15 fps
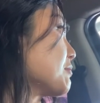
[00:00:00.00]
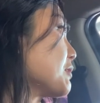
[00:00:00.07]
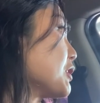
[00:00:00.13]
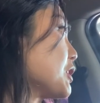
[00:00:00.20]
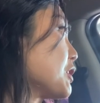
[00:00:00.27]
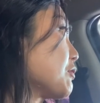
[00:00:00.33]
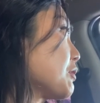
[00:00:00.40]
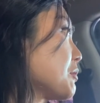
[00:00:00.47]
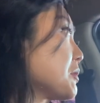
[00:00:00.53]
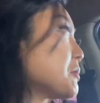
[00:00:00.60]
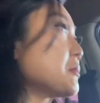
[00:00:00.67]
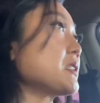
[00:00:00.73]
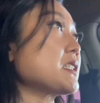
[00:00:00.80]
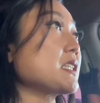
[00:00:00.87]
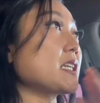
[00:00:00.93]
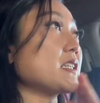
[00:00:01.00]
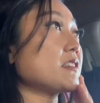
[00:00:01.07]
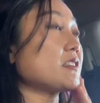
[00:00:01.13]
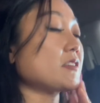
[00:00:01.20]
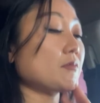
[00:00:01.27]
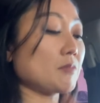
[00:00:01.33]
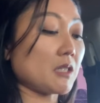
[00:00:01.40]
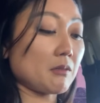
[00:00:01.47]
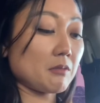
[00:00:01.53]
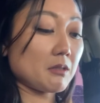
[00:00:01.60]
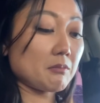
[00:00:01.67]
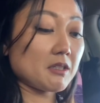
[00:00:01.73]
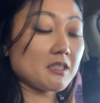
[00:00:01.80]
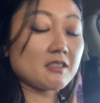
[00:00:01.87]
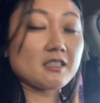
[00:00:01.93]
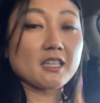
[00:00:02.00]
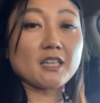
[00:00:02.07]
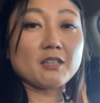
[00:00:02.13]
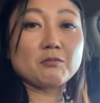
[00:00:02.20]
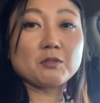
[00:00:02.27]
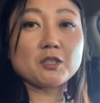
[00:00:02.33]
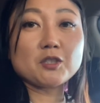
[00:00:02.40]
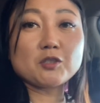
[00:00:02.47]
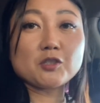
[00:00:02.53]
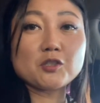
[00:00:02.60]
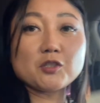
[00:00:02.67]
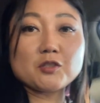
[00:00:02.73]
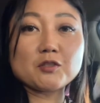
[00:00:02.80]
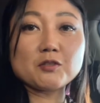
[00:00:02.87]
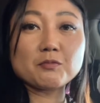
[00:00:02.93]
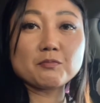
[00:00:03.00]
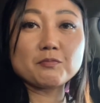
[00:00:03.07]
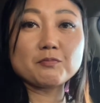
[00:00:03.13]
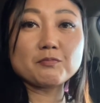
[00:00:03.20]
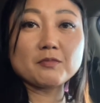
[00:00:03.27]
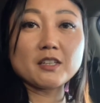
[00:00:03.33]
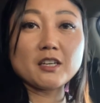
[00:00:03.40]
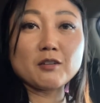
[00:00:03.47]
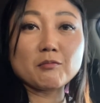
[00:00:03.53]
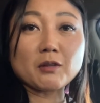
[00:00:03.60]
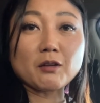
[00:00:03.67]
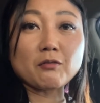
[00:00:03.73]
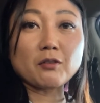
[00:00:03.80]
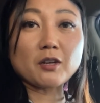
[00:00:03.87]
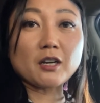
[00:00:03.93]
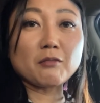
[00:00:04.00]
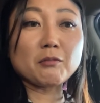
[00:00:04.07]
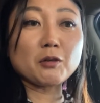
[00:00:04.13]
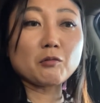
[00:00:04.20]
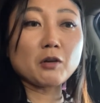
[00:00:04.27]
learning from my mistakes. But I made my sandwich, but I forgot my